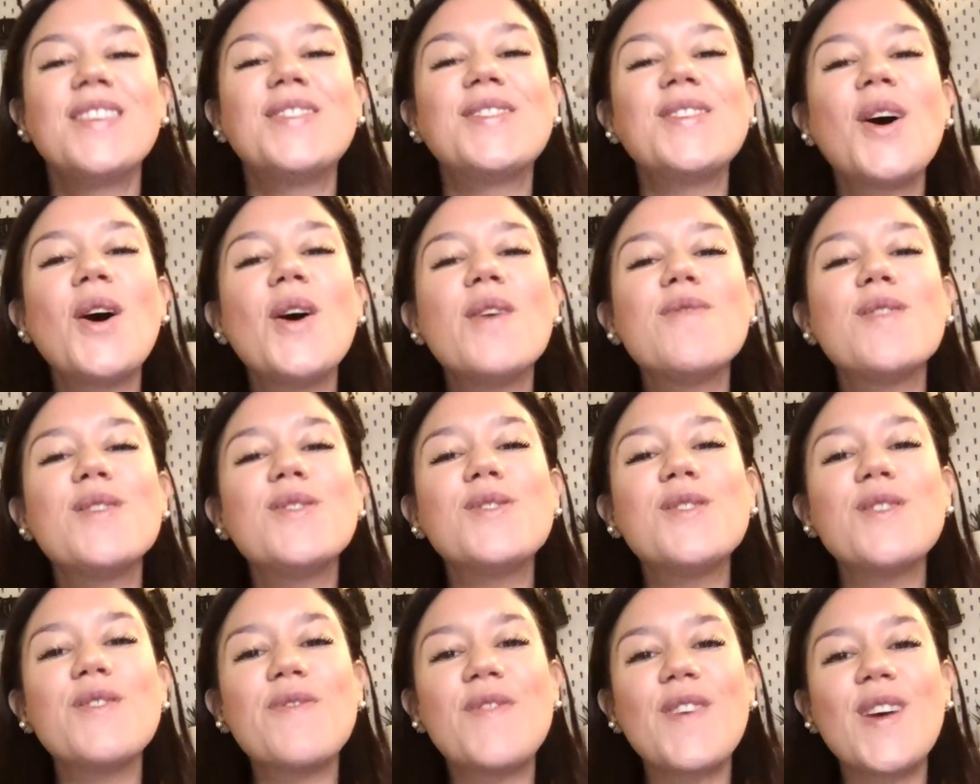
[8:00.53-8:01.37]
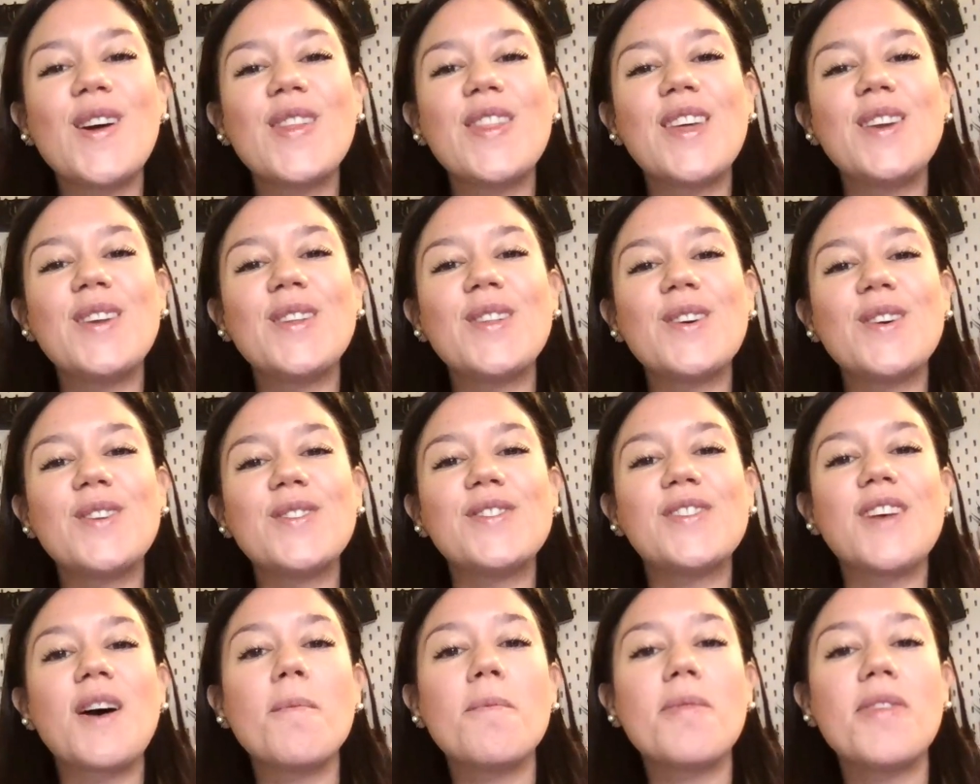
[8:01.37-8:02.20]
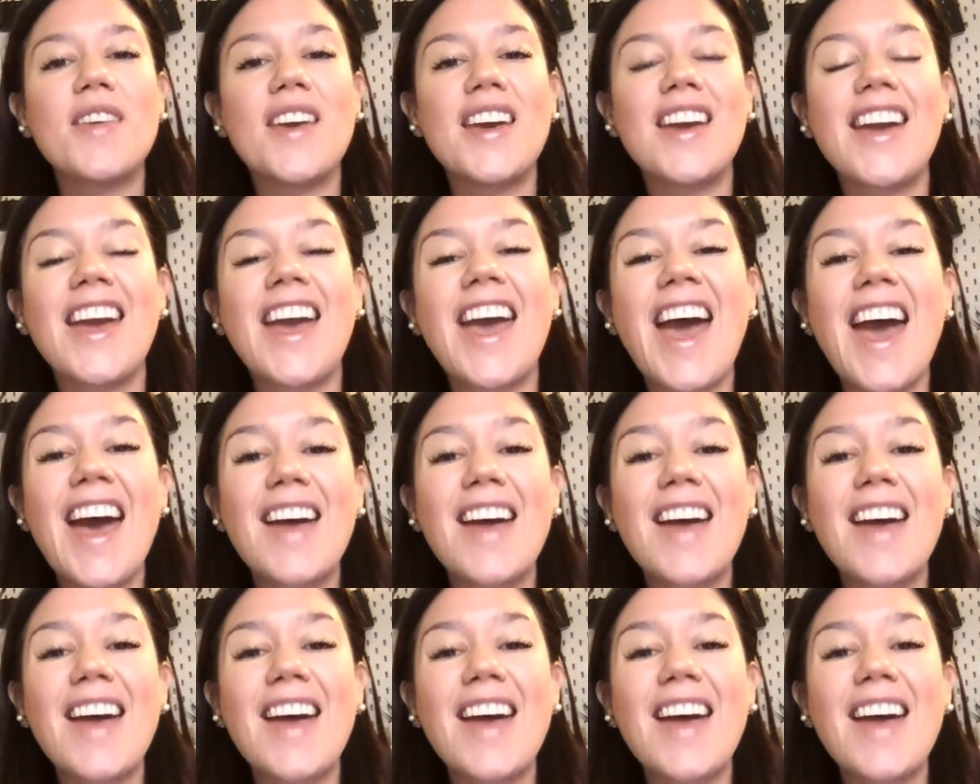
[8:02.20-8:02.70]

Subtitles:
So if you do feel that you learned something